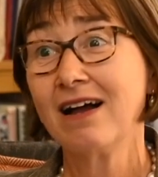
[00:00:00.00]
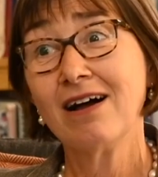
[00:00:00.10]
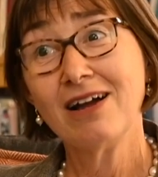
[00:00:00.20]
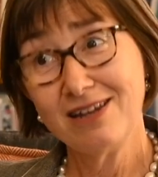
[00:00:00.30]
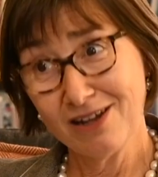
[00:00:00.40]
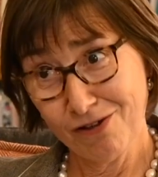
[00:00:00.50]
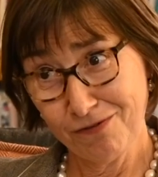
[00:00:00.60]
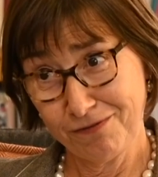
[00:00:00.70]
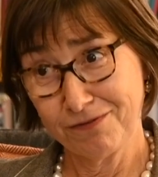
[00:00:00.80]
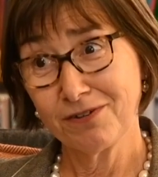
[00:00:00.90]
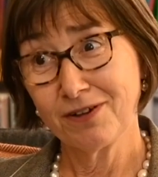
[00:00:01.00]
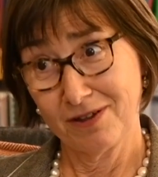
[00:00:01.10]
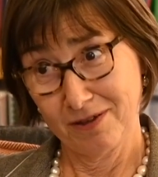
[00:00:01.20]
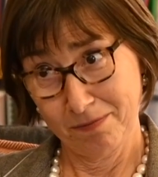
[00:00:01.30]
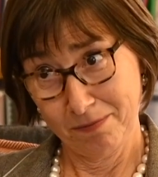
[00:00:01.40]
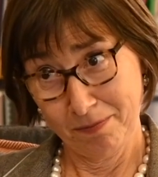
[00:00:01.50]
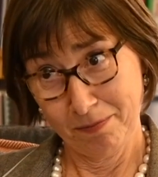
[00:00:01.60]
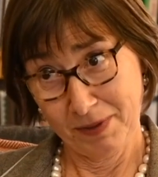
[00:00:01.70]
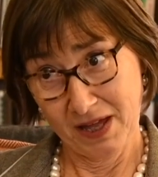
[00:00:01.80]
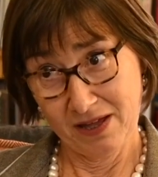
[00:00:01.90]
I love
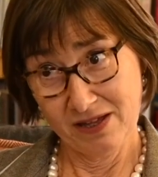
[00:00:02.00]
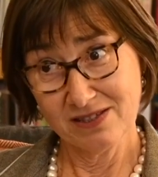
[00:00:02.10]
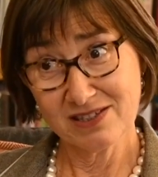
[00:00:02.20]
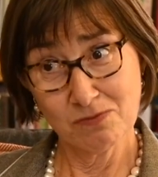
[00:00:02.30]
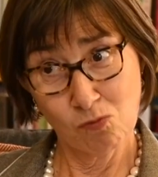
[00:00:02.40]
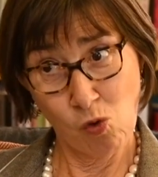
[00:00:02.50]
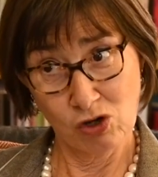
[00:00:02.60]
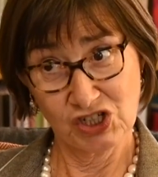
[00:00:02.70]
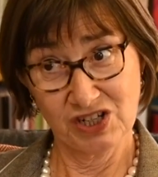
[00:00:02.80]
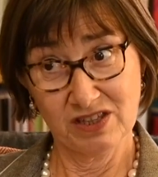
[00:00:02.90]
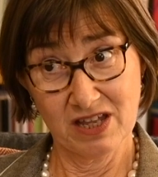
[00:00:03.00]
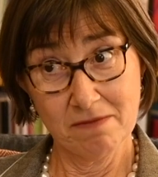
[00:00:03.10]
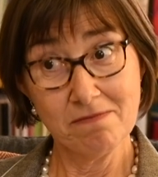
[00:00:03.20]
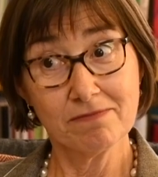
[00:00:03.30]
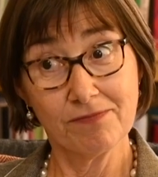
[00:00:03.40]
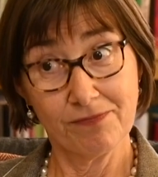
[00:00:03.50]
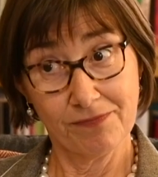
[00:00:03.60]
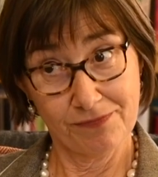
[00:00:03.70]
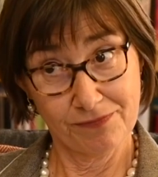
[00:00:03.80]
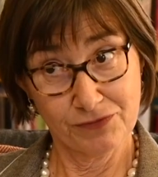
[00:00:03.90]
birds, watching them,
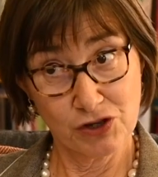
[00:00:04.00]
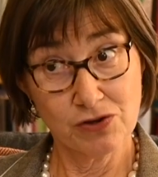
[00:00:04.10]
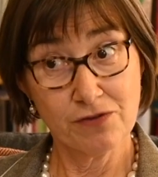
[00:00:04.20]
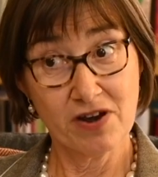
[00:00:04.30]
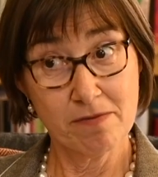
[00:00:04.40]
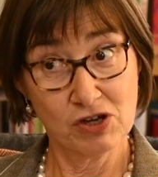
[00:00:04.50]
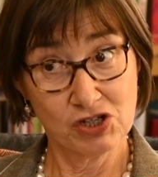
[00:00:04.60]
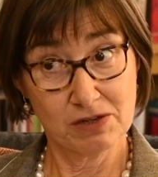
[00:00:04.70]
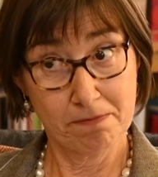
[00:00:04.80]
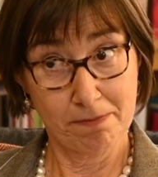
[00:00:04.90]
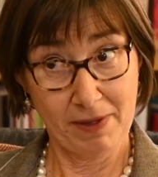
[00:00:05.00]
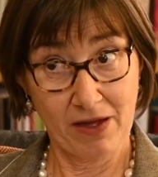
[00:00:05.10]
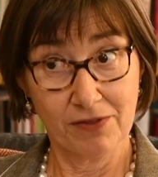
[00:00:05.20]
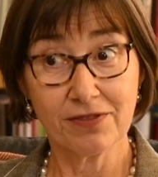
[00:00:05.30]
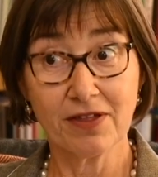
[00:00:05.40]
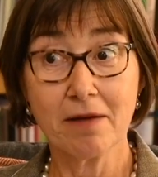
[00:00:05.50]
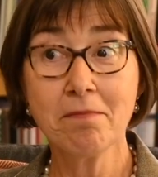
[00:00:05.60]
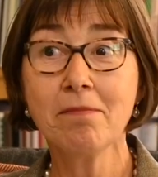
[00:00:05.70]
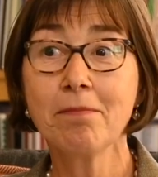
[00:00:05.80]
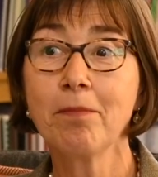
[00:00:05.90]
don't know very much about
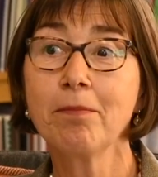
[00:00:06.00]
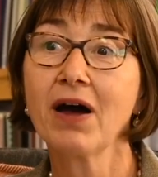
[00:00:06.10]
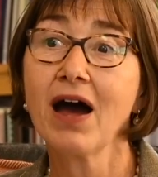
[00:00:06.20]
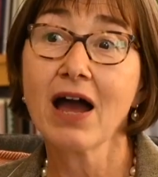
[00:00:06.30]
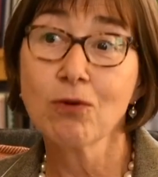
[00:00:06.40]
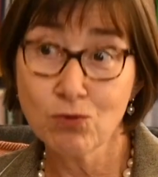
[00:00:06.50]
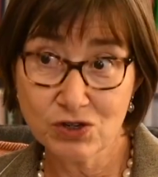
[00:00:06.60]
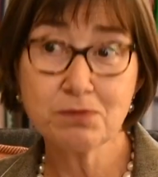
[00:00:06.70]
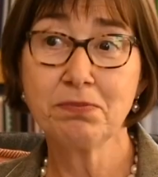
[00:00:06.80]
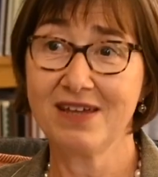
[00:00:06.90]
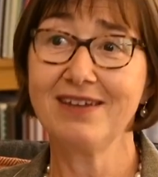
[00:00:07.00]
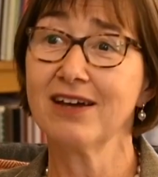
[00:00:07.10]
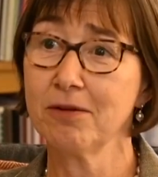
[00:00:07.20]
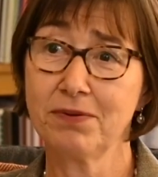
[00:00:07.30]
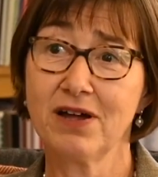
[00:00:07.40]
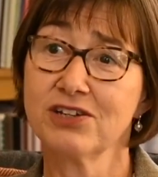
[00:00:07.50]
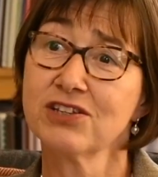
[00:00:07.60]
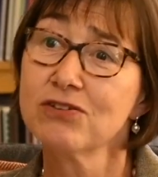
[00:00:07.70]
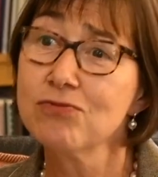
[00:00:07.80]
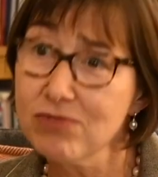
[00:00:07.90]
them, but I would be a bird.
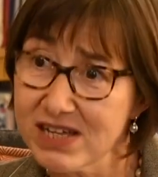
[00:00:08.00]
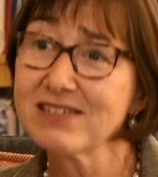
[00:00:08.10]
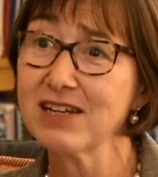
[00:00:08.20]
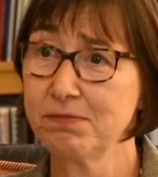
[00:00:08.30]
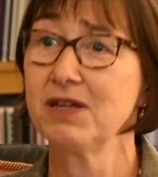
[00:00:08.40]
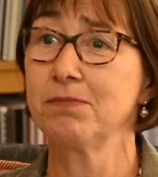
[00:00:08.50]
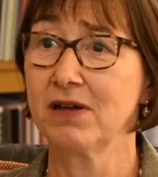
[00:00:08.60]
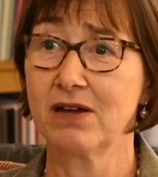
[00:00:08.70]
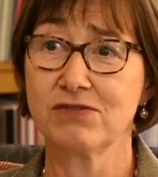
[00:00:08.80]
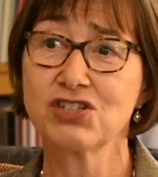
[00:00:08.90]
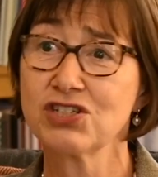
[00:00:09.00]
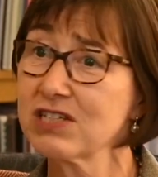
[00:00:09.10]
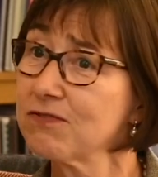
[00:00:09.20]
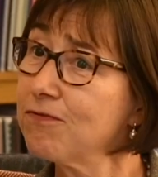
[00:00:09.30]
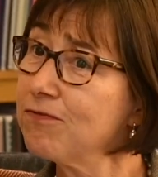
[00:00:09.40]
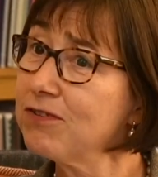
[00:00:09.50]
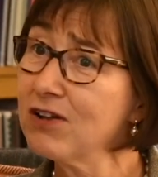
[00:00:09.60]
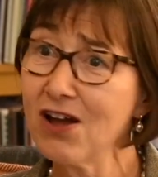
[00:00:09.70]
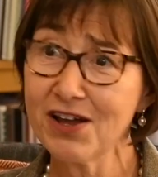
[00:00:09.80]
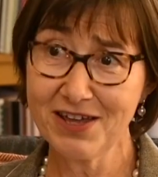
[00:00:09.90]
And the reason I'd be a bird is just
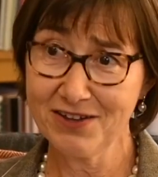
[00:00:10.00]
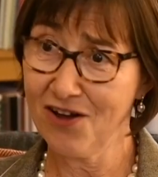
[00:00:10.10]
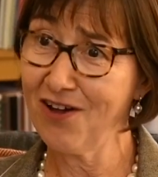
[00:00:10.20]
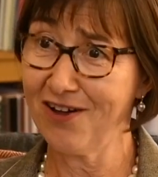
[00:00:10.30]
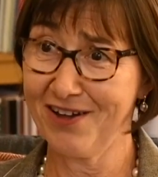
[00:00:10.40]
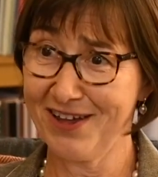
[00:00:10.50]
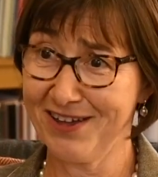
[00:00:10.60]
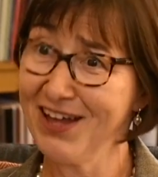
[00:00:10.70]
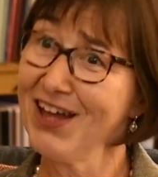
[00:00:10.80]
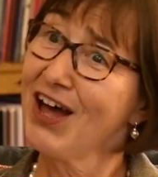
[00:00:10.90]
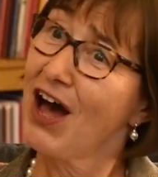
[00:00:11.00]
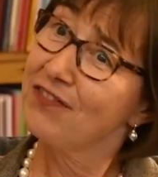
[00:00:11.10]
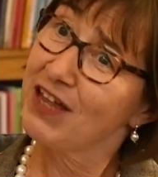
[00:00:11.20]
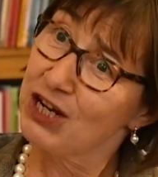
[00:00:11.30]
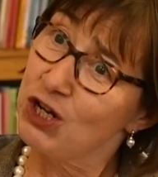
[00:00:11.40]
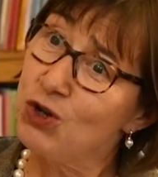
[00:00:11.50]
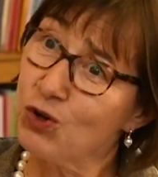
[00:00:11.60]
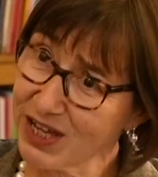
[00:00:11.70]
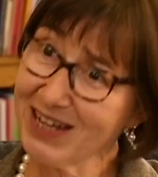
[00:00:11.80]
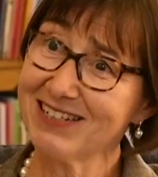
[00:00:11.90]
flying high and then
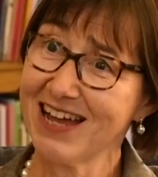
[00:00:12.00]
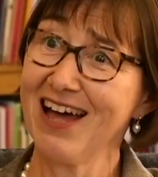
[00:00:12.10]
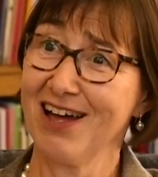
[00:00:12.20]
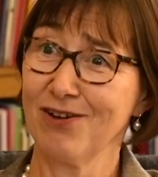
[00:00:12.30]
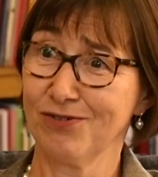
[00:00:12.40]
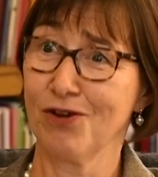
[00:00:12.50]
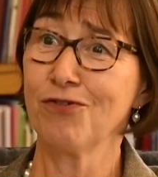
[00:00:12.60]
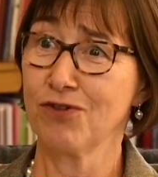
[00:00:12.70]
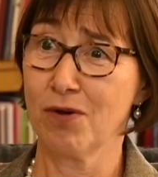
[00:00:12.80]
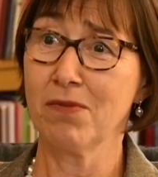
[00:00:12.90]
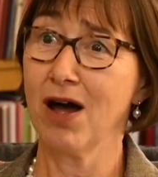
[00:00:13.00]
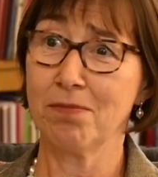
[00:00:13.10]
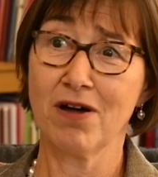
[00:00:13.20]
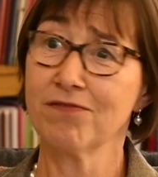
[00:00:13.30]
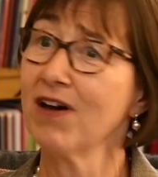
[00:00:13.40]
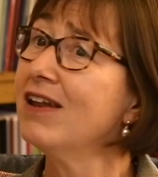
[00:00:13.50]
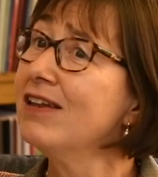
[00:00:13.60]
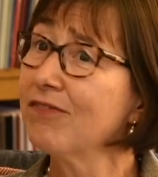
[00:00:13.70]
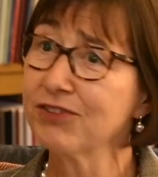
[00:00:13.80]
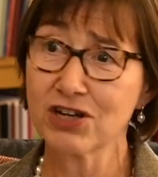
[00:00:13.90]
looking down from above. I
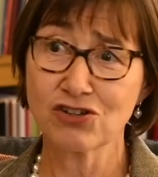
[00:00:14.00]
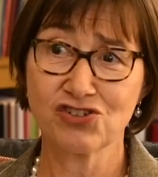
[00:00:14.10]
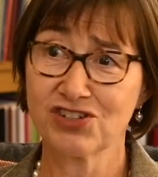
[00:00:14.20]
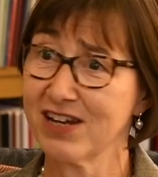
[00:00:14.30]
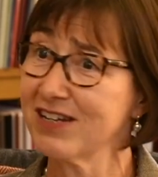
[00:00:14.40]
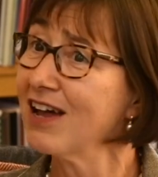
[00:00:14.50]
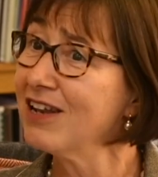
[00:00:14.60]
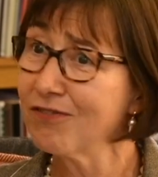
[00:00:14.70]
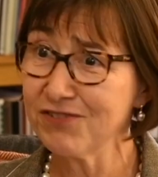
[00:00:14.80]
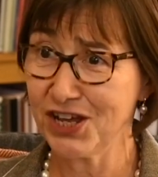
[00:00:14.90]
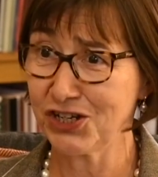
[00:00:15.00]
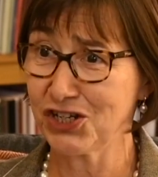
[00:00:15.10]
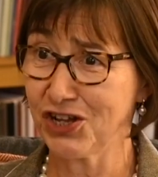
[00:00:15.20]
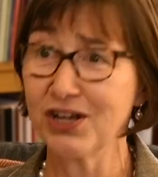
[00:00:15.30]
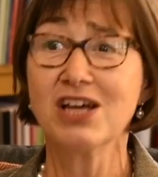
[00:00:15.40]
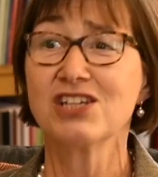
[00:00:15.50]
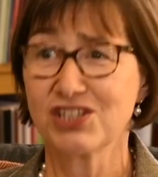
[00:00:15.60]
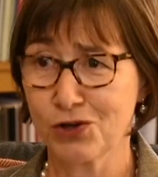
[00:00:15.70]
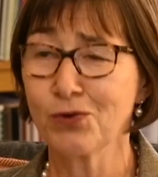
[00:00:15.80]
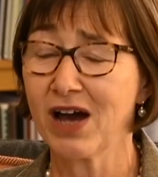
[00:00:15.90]
love the countryside, I love nature,
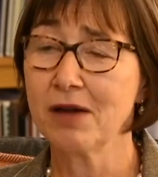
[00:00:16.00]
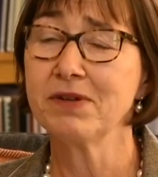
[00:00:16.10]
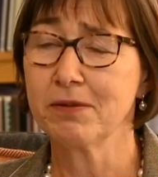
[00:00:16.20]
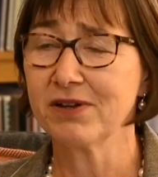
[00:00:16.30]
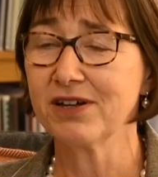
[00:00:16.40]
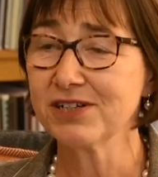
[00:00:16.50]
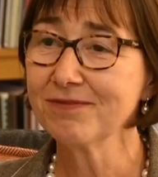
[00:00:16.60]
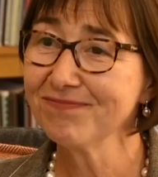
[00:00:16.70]
so I'd be a bird.